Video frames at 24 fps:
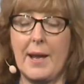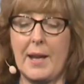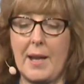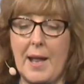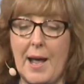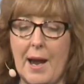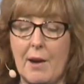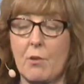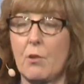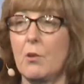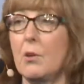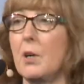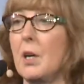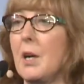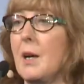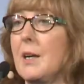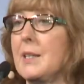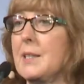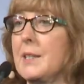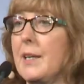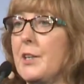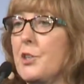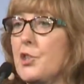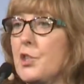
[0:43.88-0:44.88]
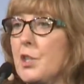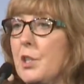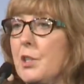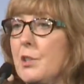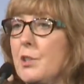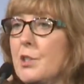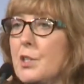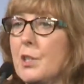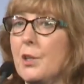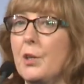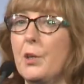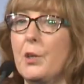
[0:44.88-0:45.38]
our
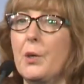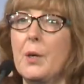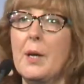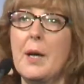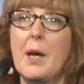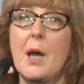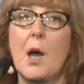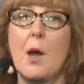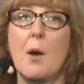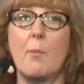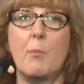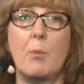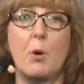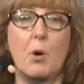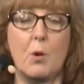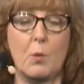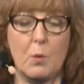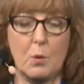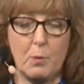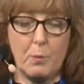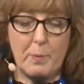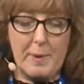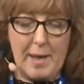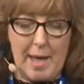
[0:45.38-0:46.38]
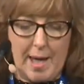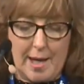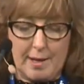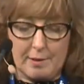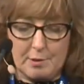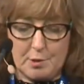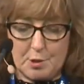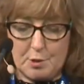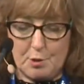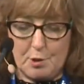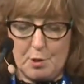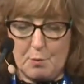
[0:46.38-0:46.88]
organisation. So Paul will be
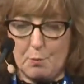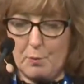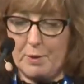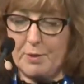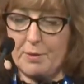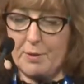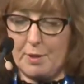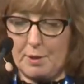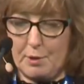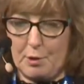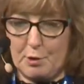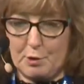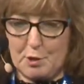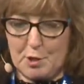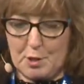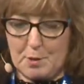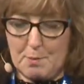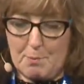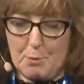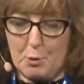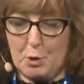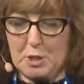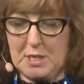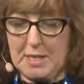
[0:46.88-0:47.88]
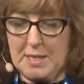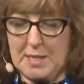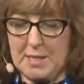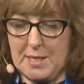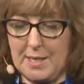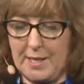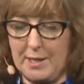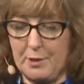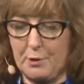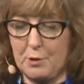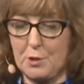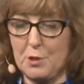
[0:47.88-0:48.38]
out soon with lots more
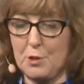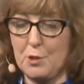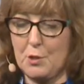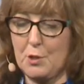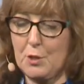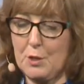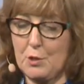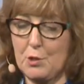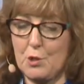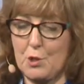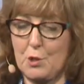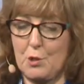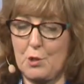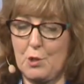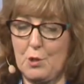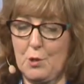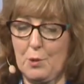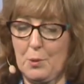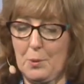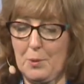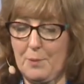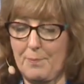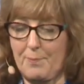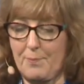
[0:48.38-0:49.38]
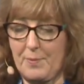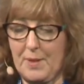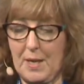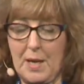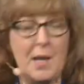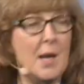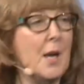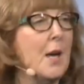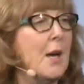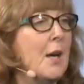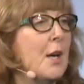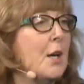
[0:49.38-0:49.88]
details to you.
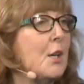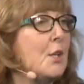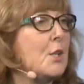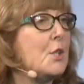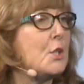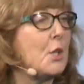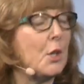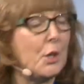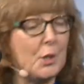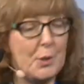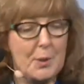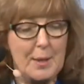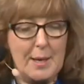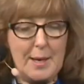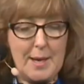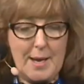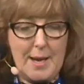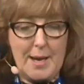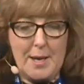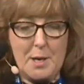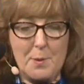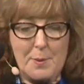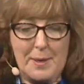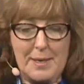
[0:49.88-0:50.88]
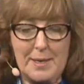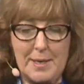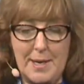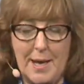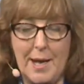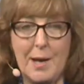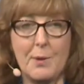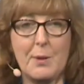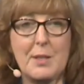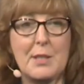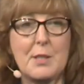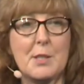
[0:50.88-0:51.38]
So anyway,
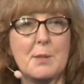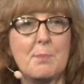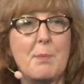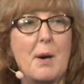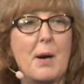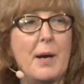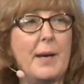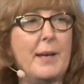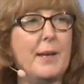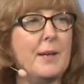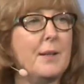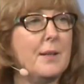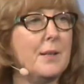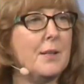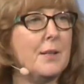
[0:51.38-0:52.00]
now it's my